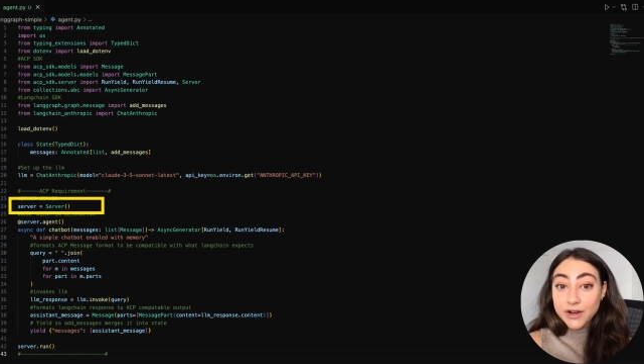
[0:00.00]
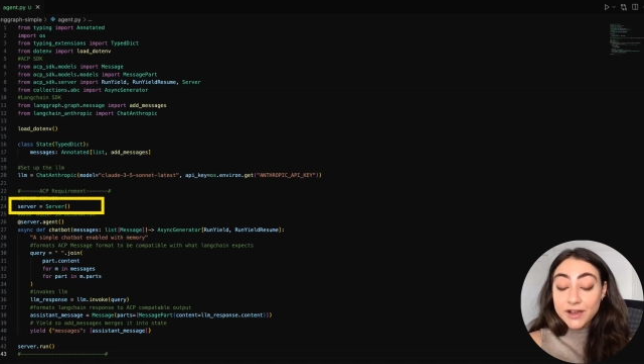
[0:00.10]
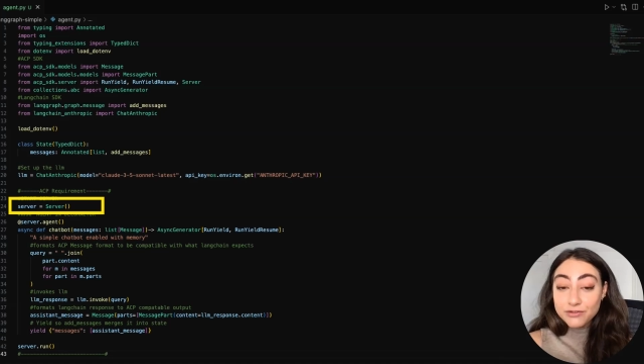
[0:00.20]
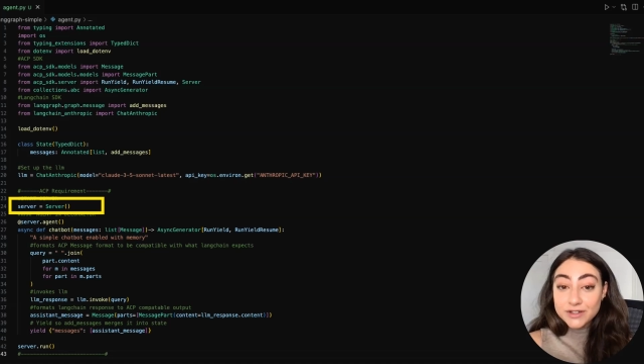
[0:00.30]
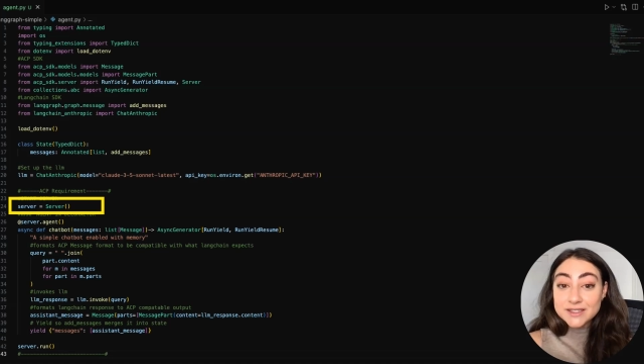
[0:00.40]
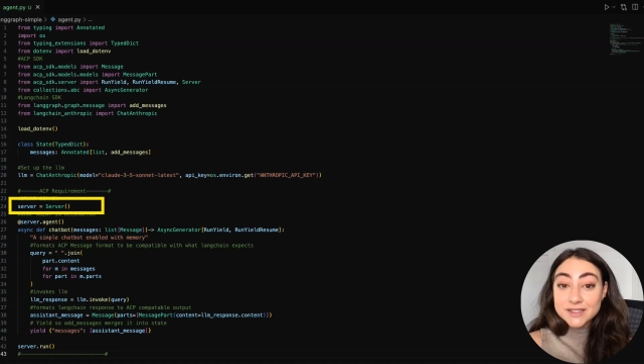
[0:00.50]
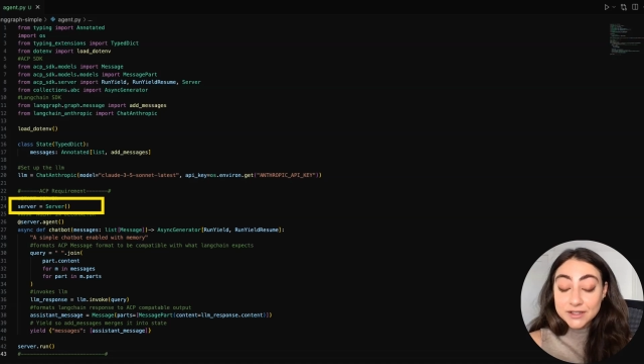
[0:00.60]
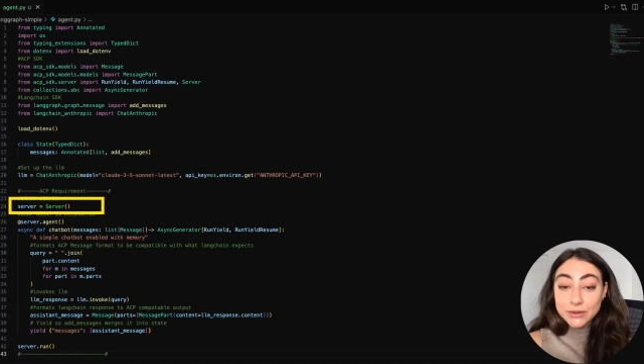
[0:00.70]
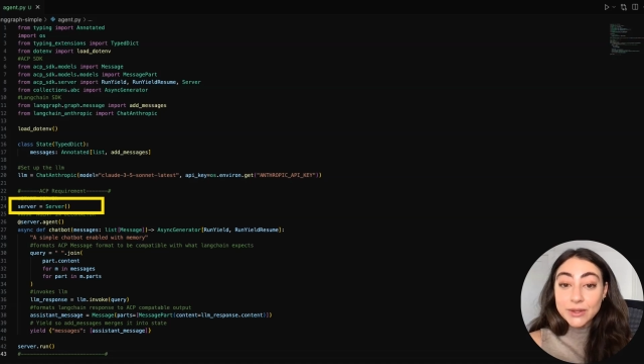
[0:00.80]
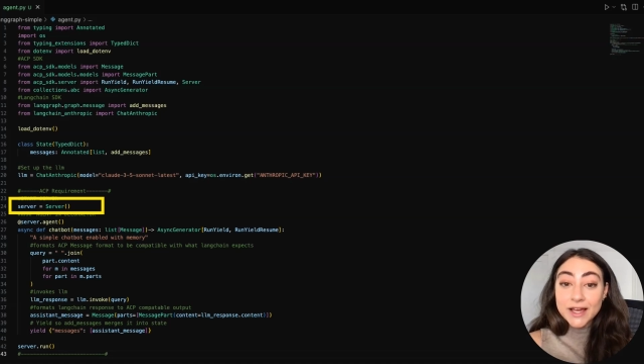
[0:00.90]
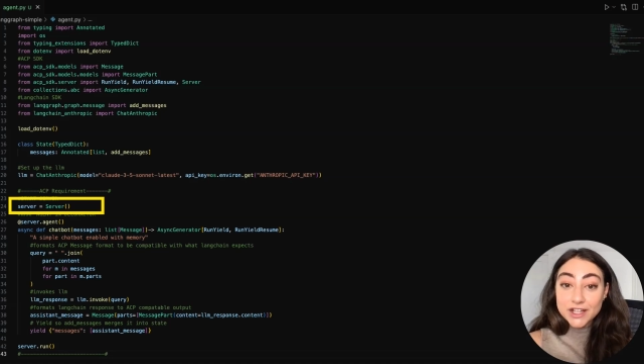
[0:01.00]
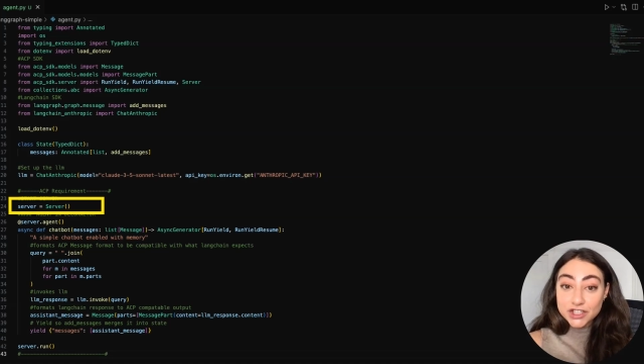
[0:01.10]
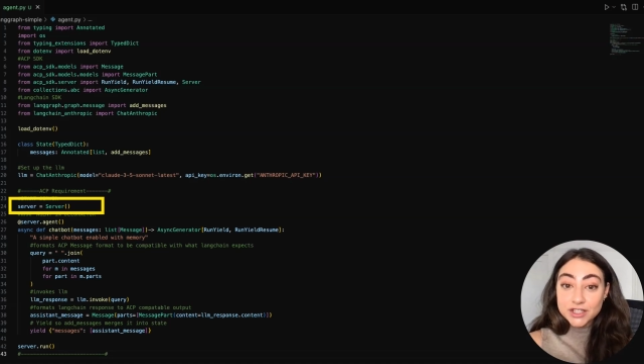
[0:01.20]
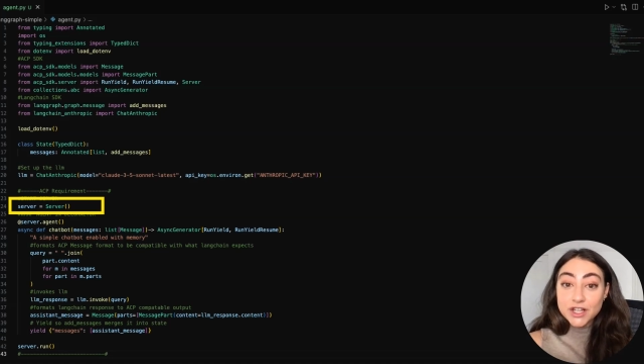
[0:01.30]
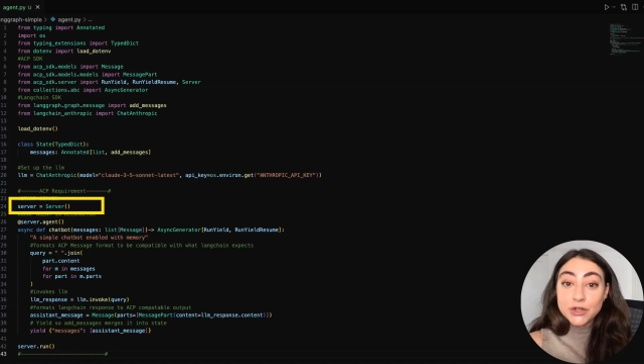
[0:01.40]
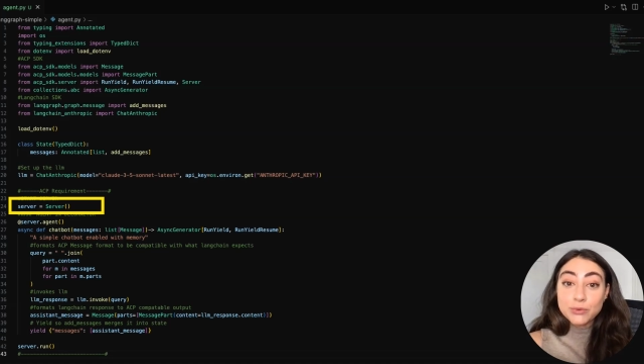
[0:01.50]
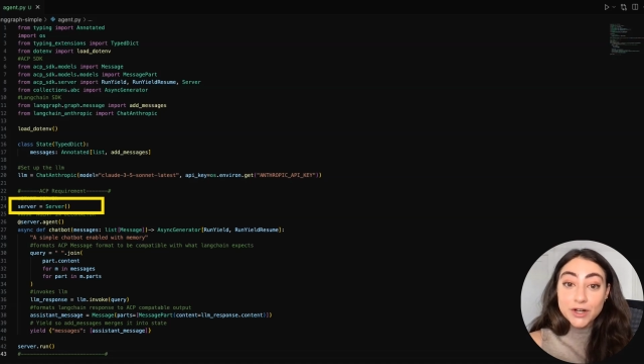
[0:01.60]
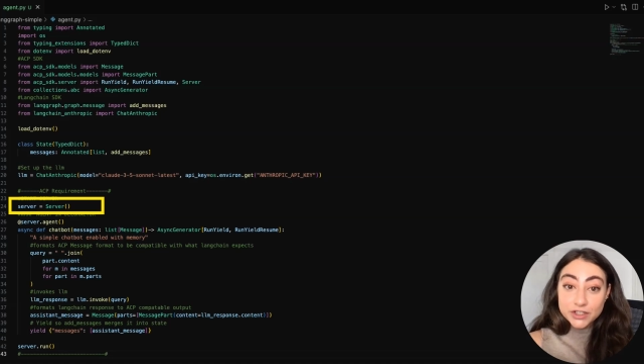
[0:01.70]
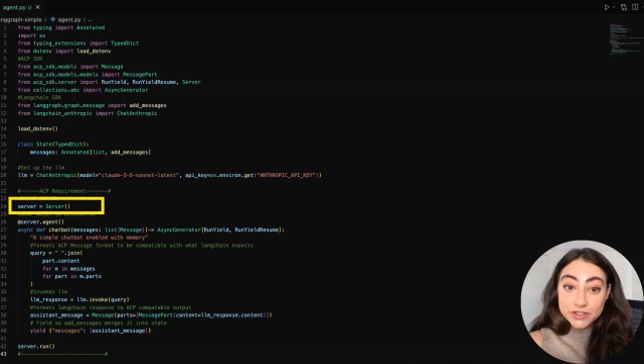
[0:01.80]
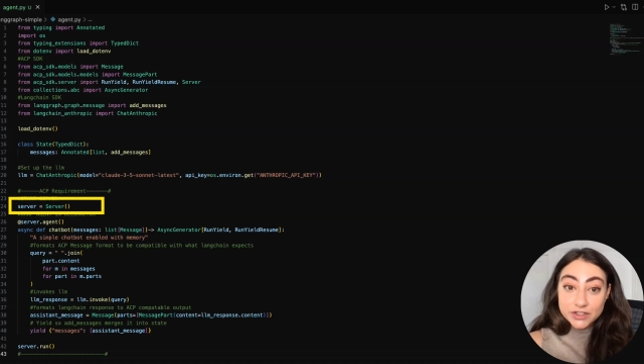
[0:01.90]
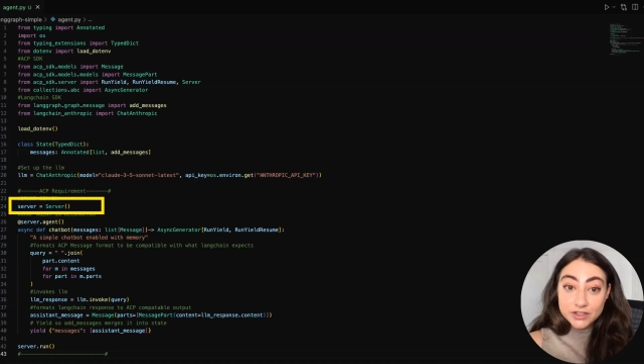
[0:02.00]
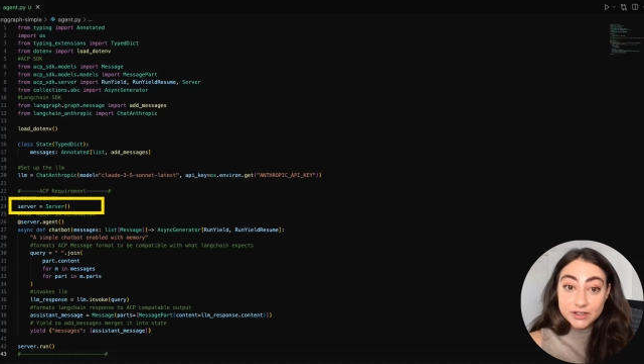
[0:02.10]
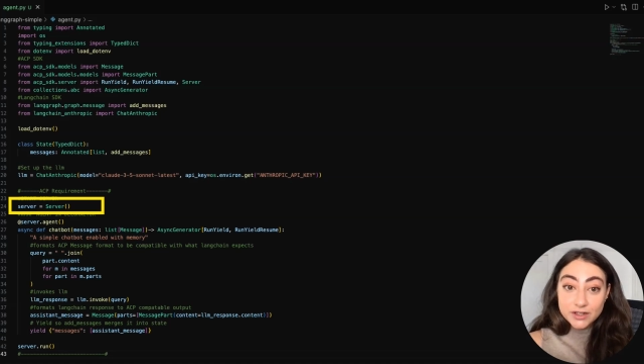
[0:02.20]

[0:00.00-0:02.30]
every single agent that you register.